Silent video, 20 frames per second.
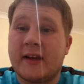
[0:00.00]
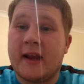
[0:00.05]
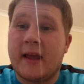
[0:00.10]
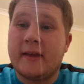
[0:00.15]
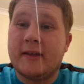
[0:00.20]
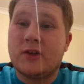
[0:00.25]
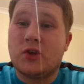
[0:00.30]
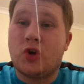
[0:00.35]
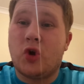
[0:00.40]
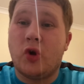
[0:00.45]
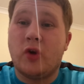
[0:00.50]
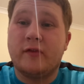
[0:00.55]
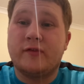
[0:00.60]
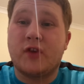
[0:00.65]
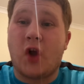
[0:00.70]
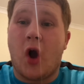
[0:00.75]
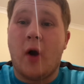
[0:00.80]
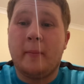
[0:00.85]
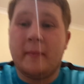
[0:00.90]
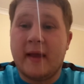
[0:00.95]
they could have
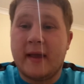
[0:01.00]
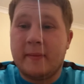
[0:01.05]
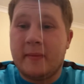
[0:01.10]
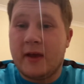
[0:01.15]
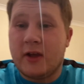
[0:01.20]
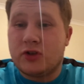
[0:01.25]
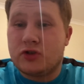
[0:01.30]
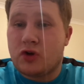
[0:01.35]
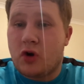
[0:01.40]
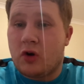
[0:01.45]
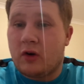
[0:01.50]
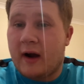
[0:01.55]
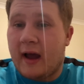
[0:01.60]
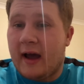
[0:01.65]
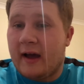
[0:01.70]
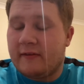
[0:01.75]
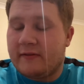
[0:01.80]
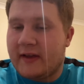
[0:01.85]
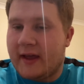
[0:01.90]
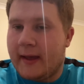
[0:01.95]
got maybe a draw
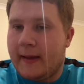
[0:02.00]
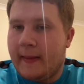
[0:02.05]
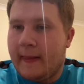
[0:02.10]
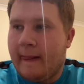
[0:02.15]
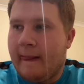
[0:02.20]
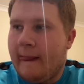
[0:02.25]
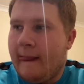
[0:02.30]
out of it.